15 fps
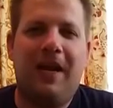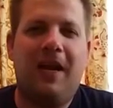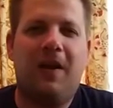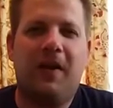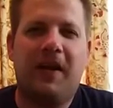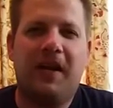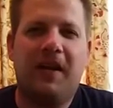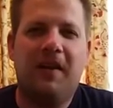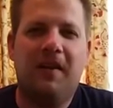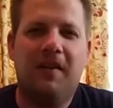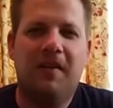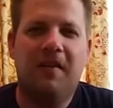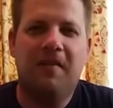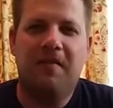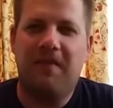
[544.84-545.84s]
pairing
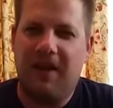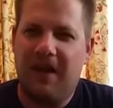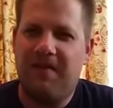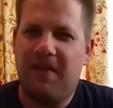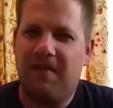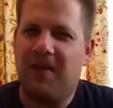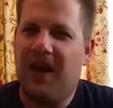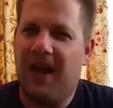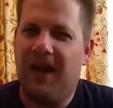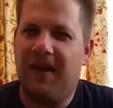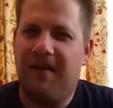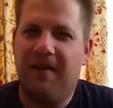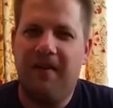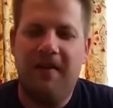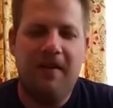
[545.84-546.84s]
that I've ever
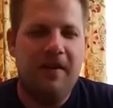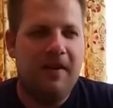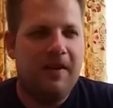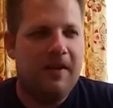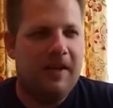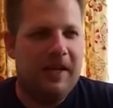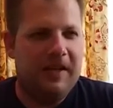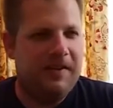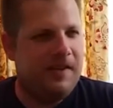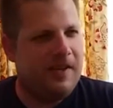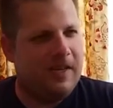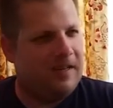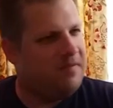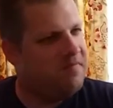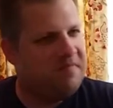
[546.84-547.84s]
had. They
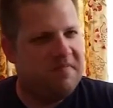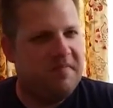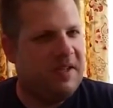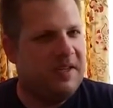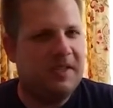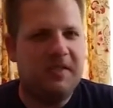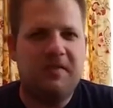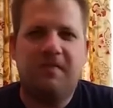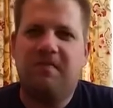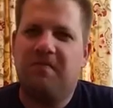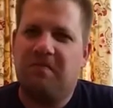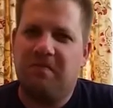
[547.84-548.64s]
just